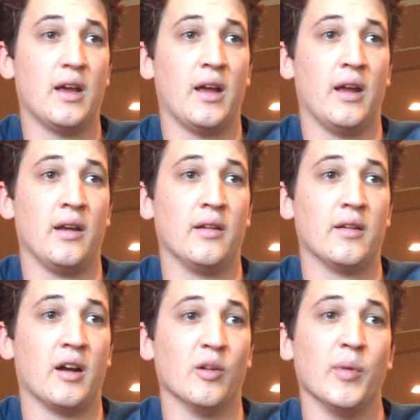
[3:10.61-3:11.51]
And
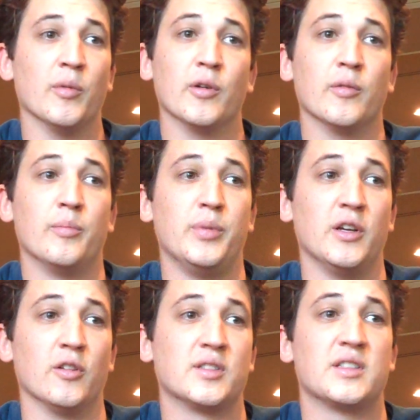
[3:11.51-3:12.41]
I remember being
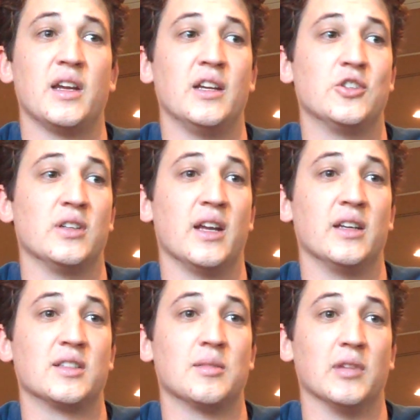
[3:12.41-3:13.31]
on stage and
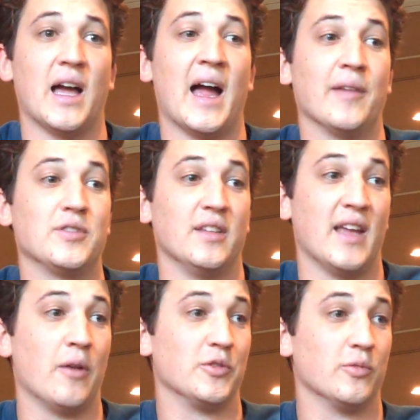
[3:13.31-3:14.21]
getting some laughs, and
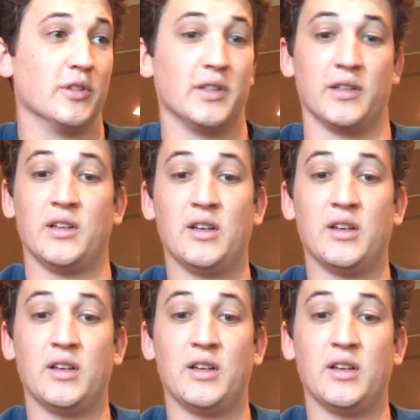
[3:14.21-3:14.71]
that was really